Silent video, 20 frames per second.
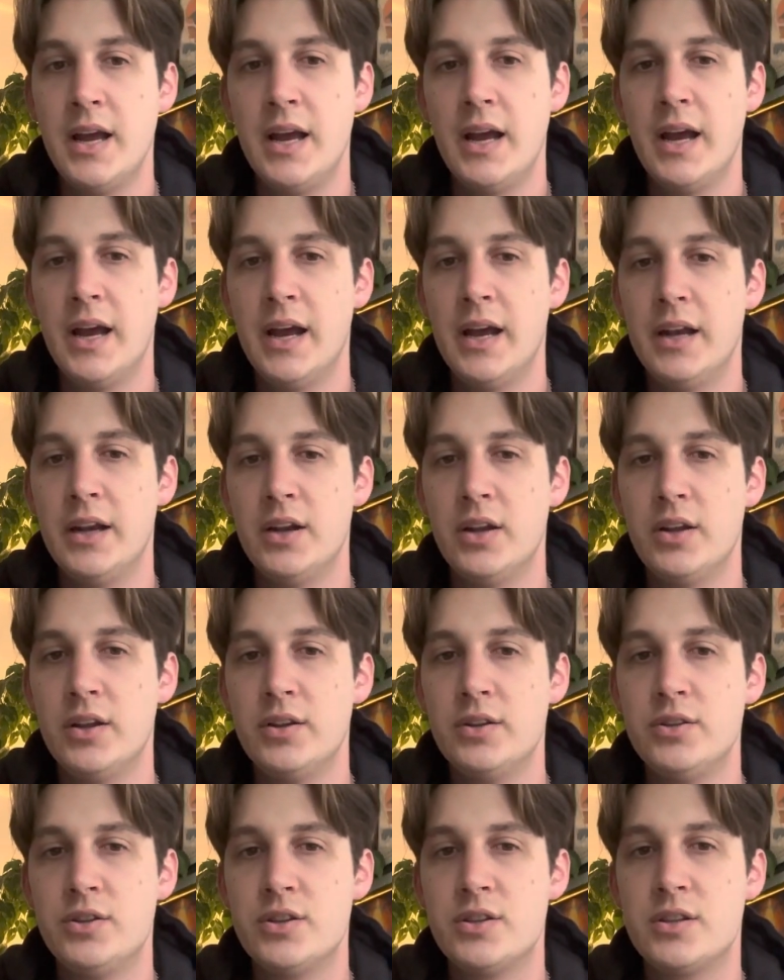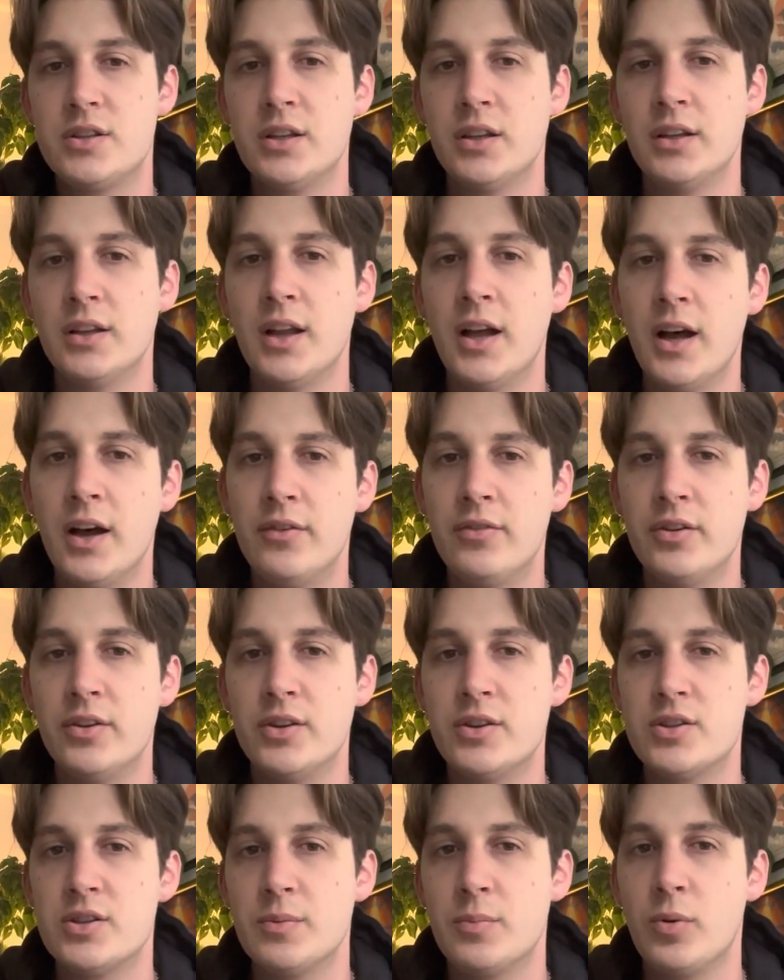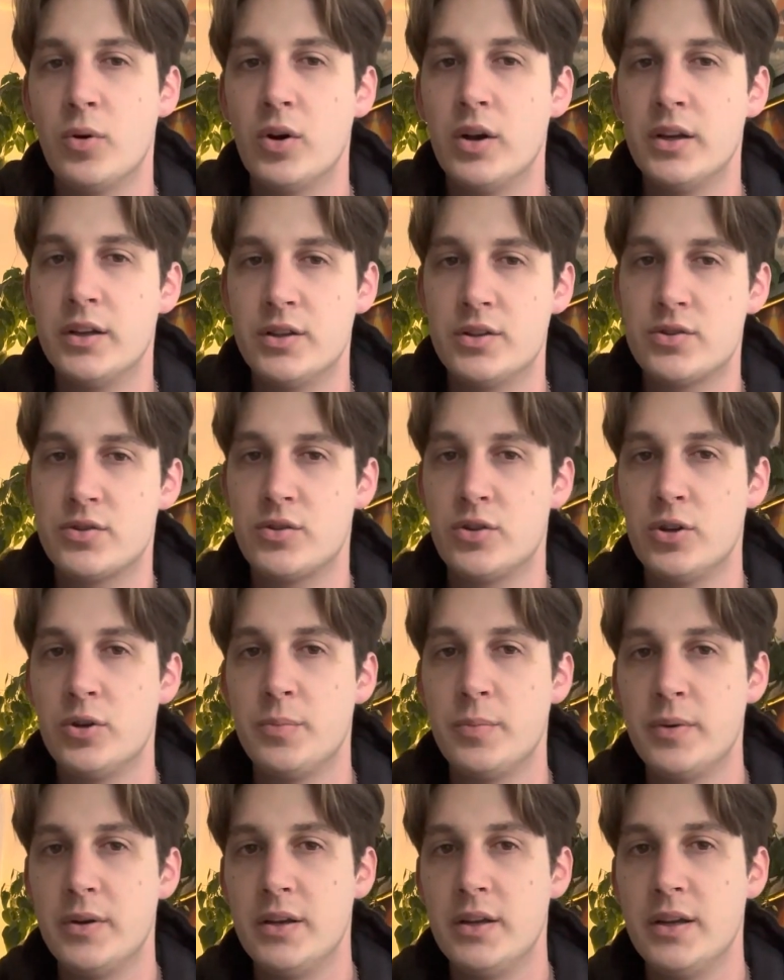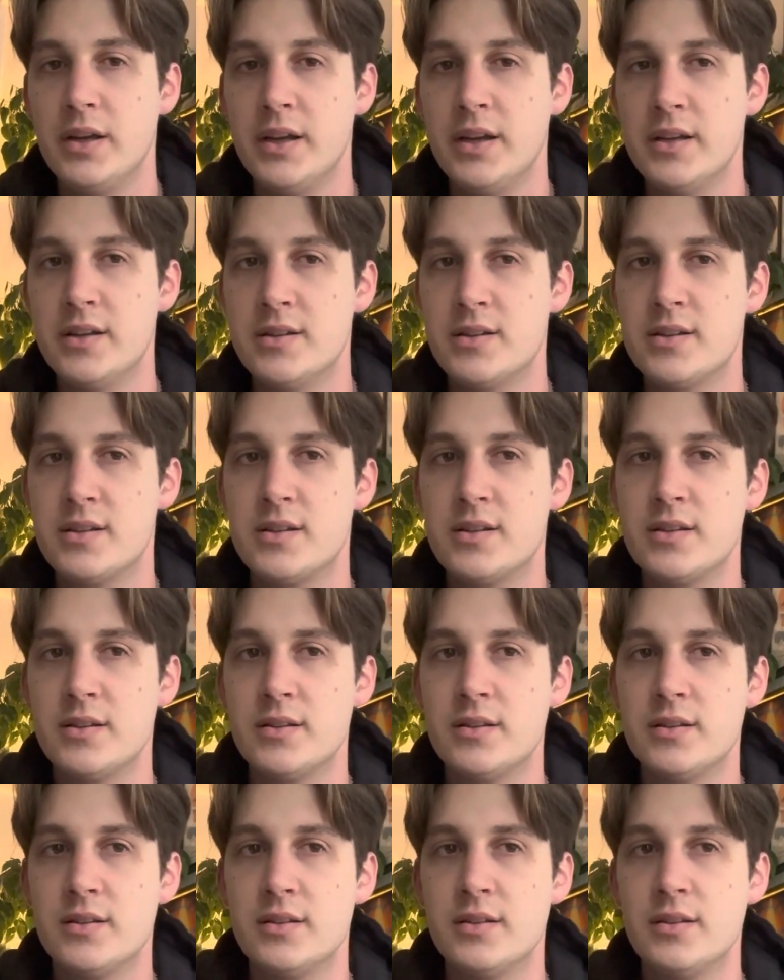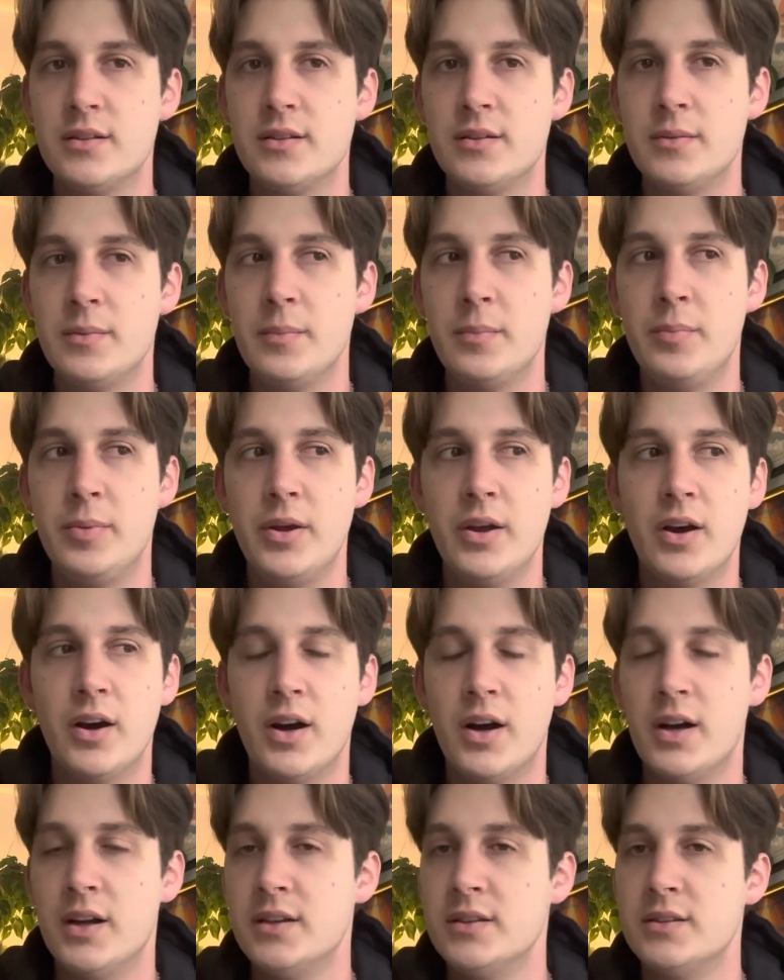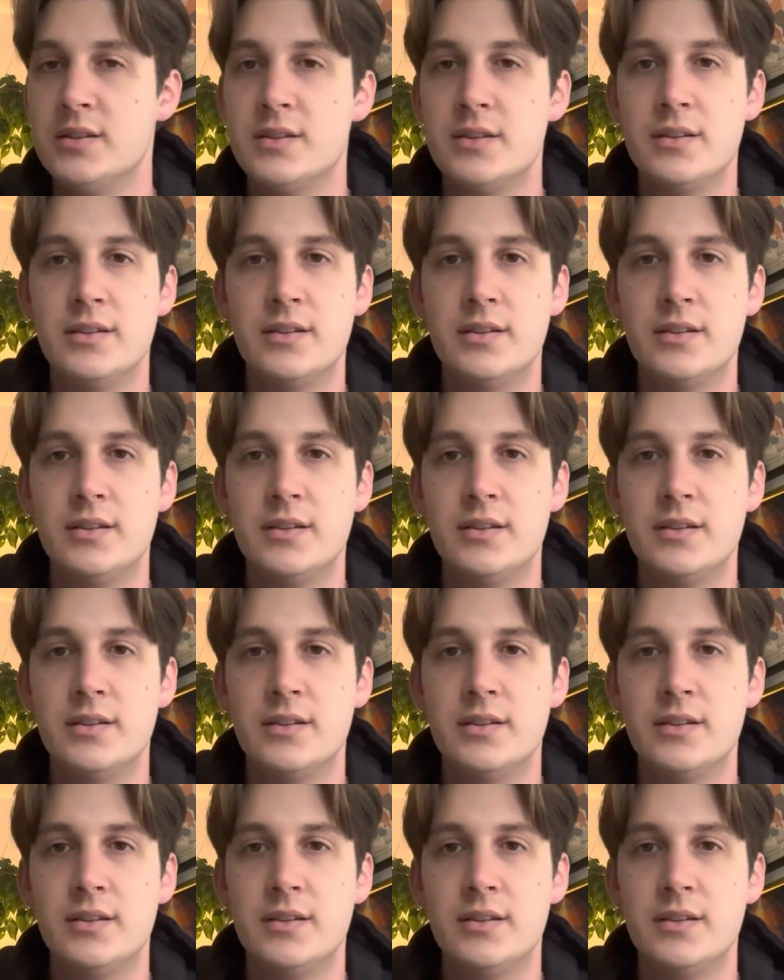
And just the love and the support in this group is beyond